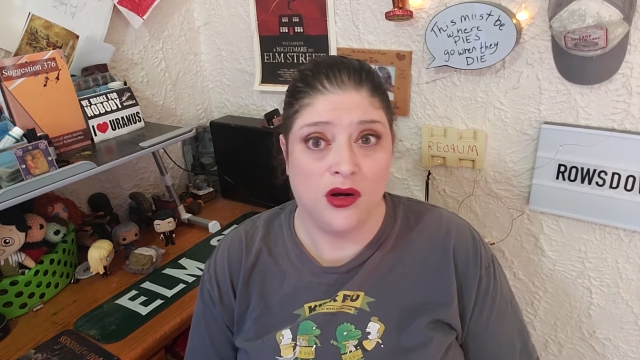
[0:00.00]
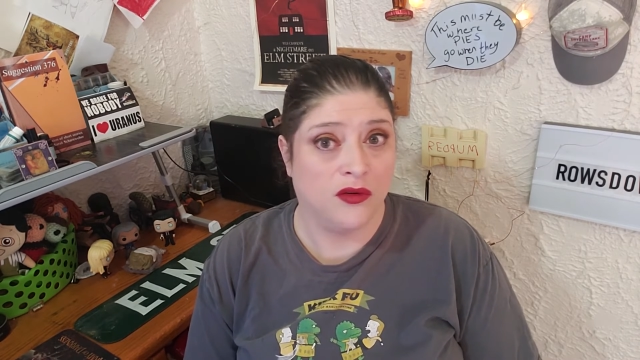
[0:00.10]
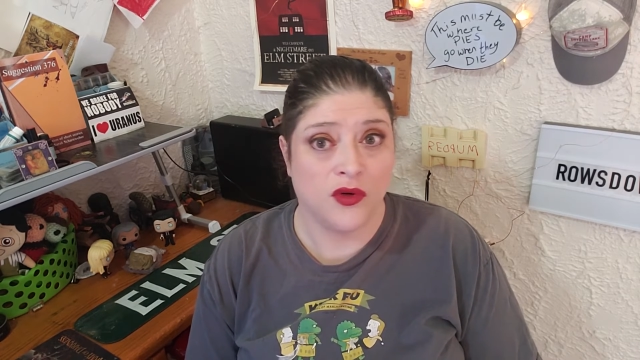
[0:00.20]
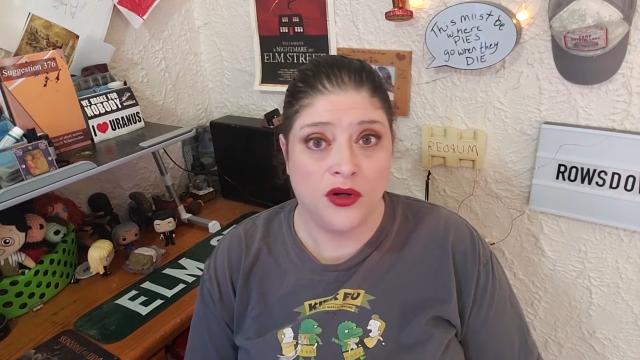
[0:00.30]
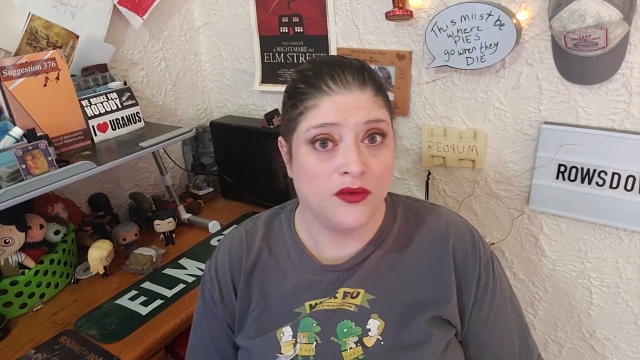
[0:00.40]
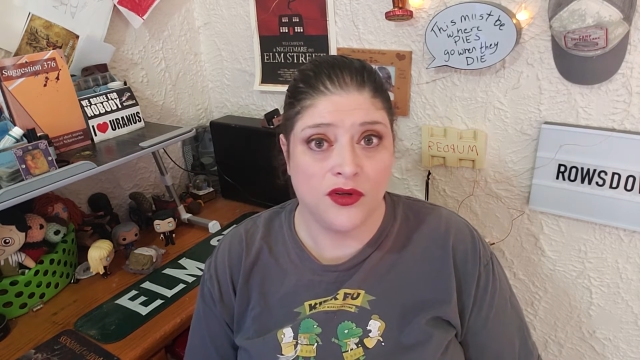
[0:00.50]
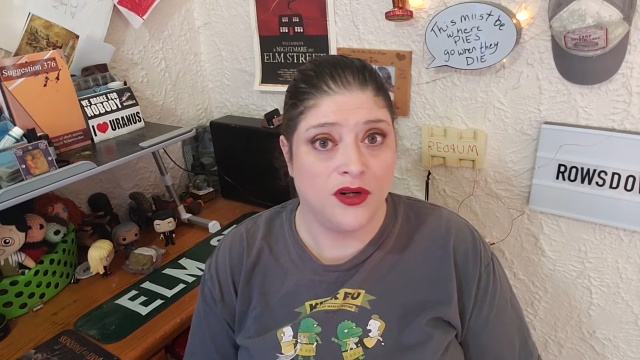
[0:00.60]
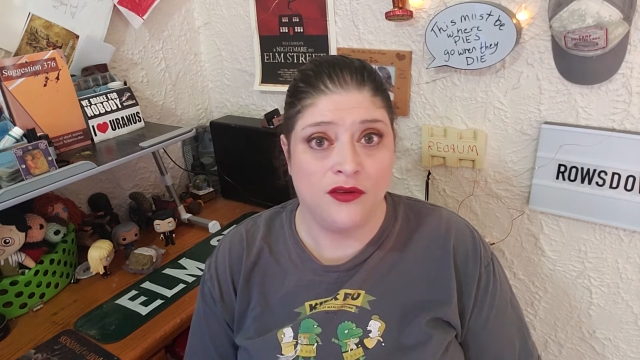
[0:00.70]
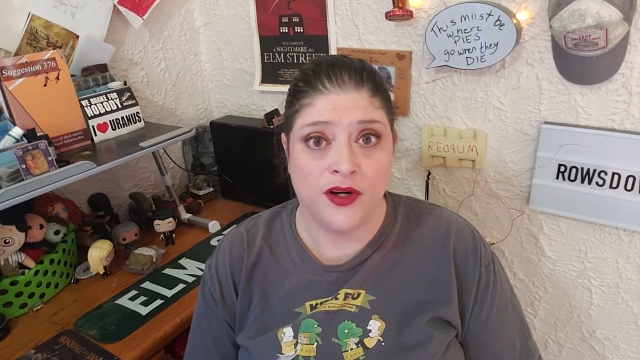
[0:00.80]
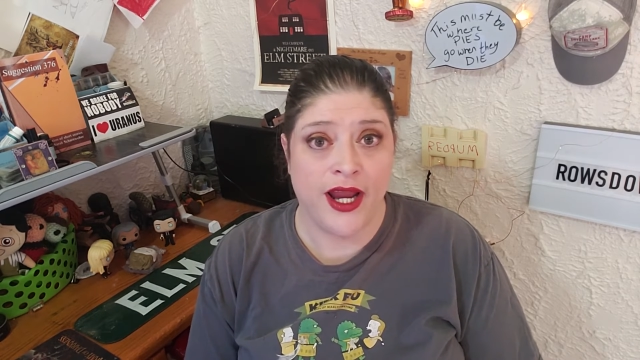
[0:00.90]
over and over
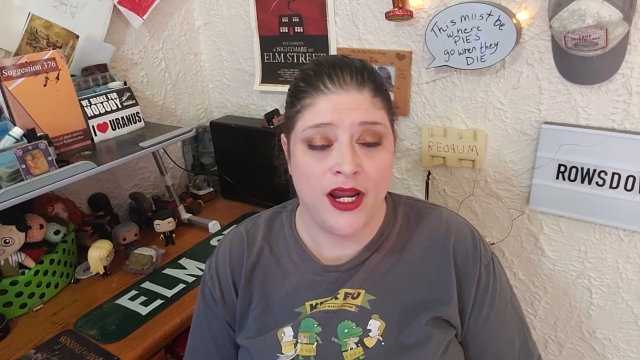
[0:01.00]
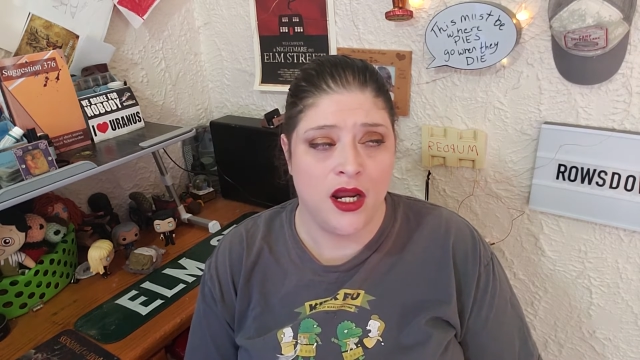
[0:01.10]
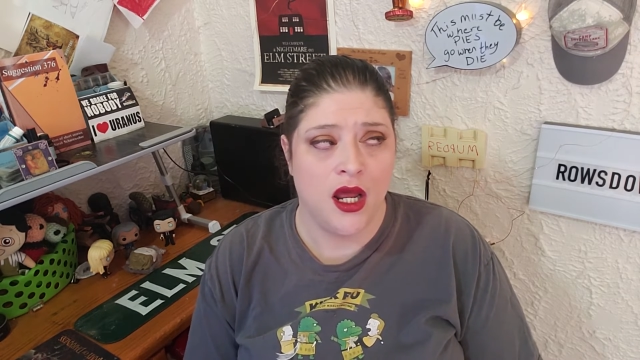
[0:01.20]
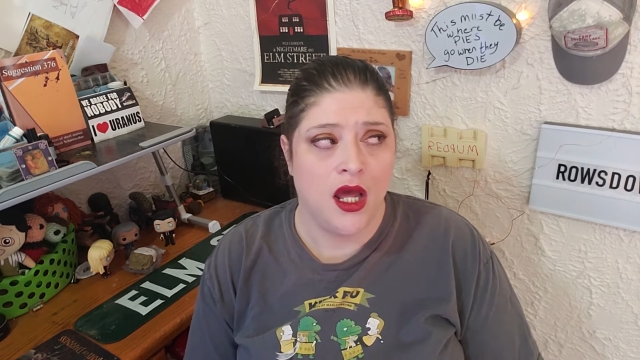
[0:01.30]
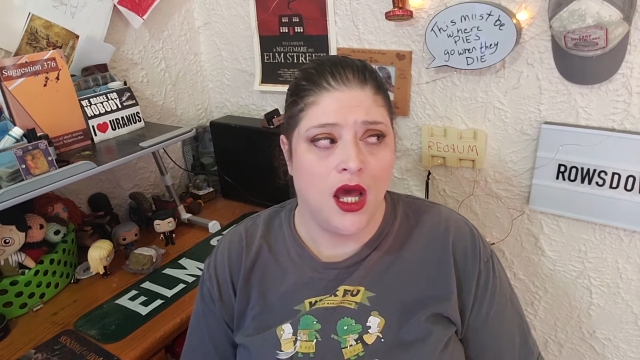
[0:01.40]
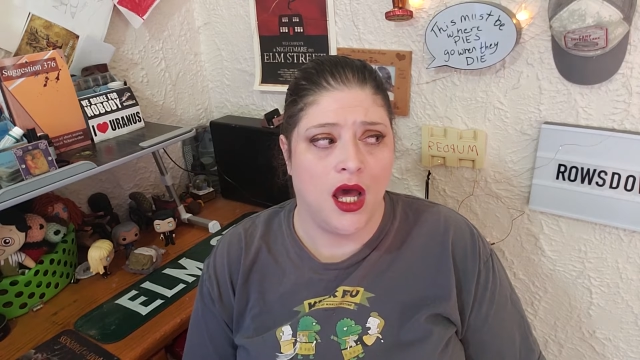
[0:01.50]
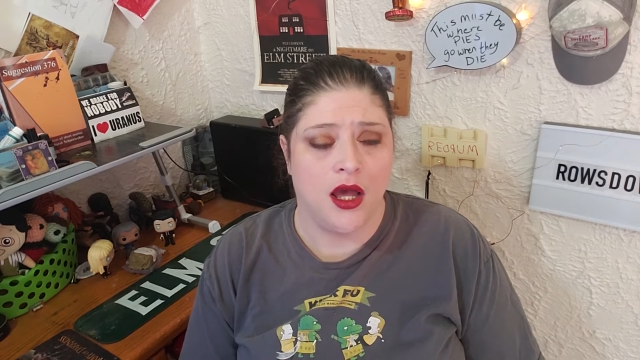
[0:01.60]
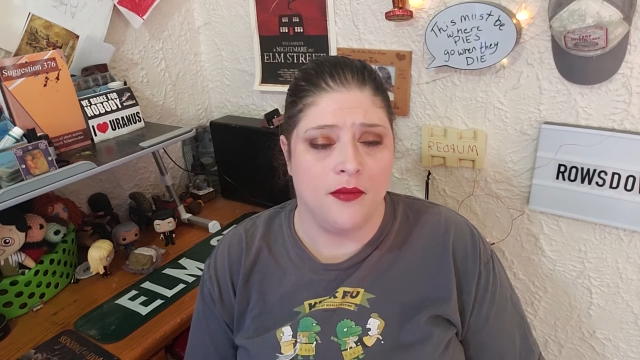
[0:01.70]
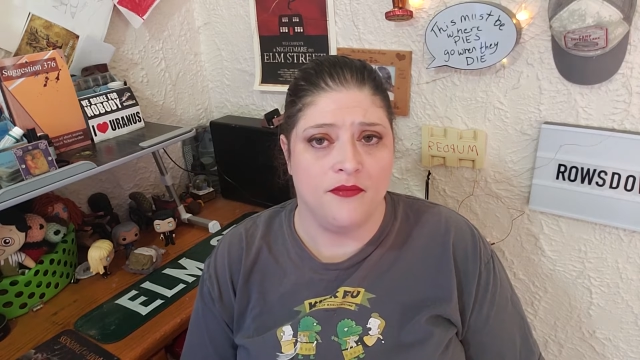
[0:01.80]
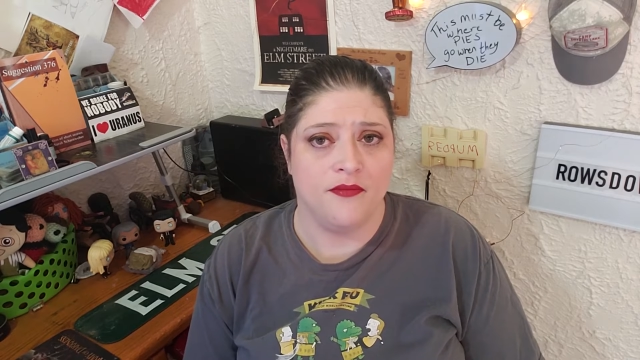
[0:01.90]
and over again?
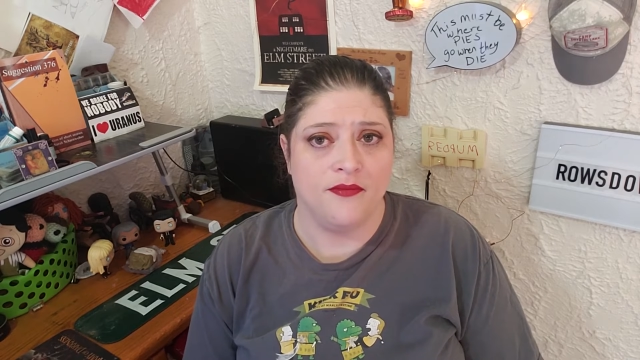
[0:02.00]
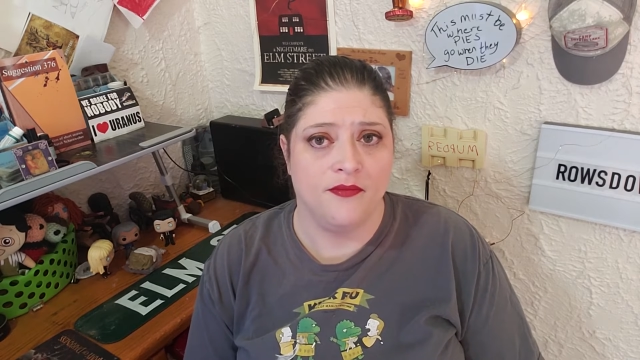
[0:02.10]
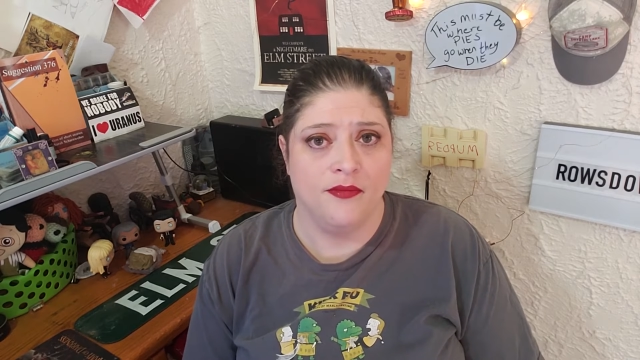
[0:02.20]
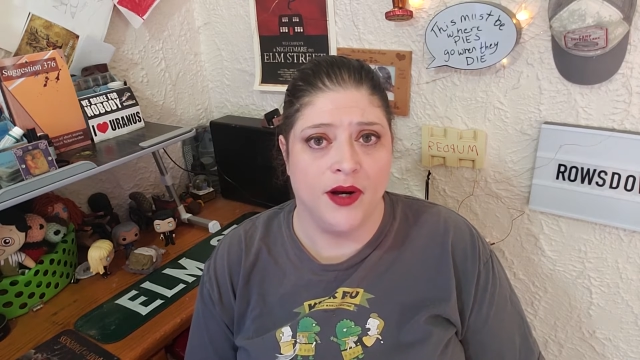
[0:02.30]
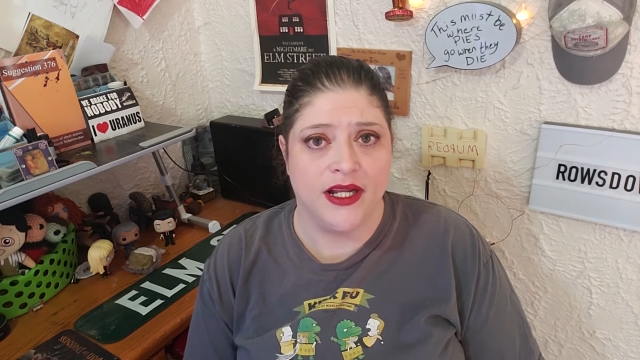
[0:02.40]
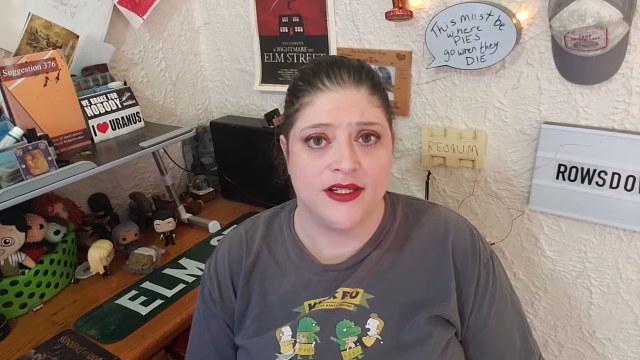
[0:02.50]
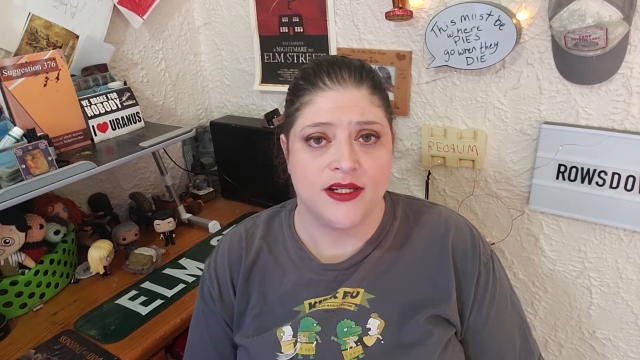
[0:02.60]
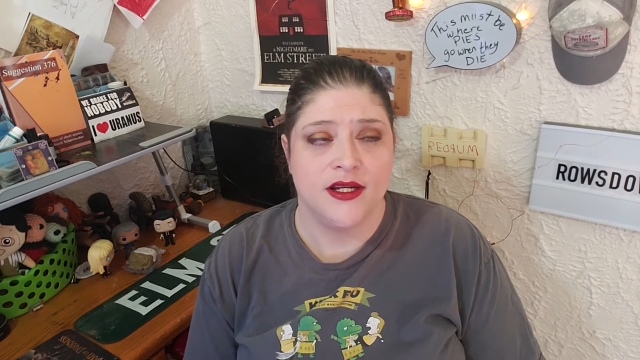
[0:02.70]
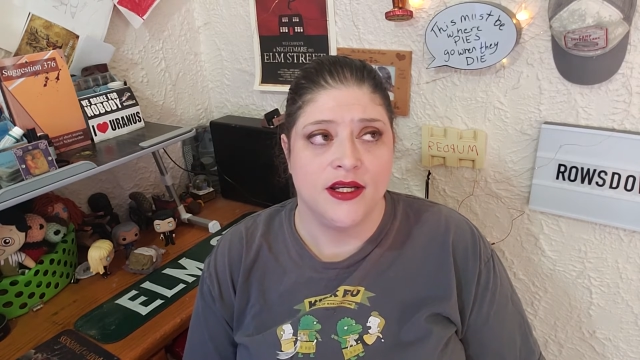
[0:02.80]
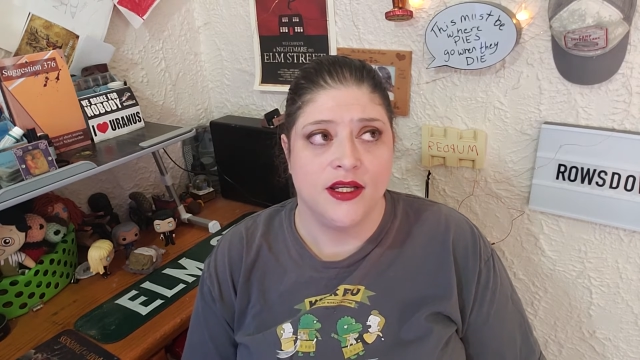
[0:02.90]
Um, but